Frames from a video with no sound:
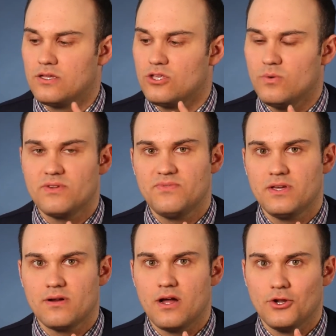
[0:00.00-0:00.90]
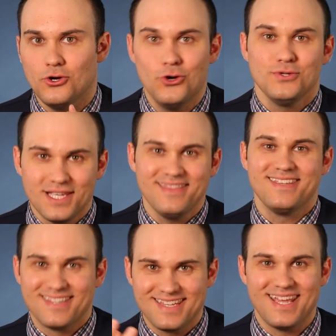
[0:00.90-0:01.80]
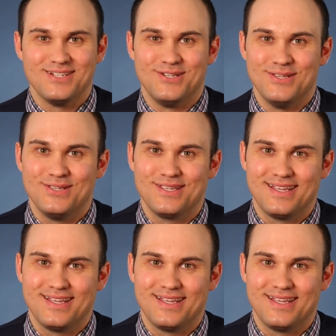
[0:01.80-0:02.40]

you want to figure out who's in these stages.